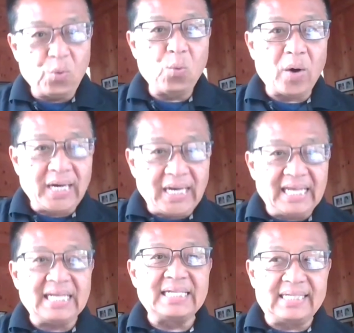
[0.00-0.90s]
What
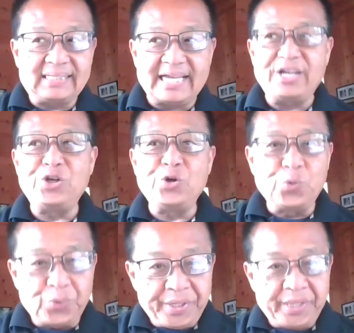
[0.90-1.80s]
is it that you
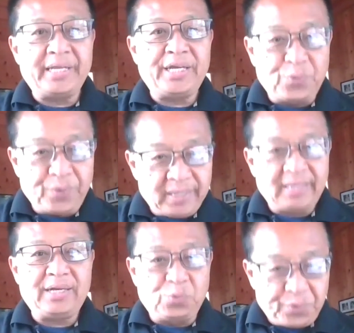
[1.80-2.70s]
really,
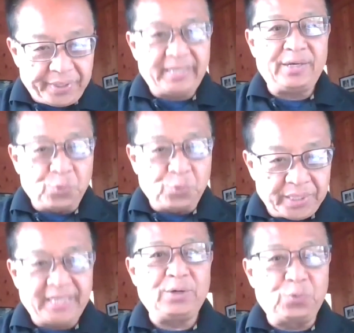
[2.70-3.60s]
really, really, really,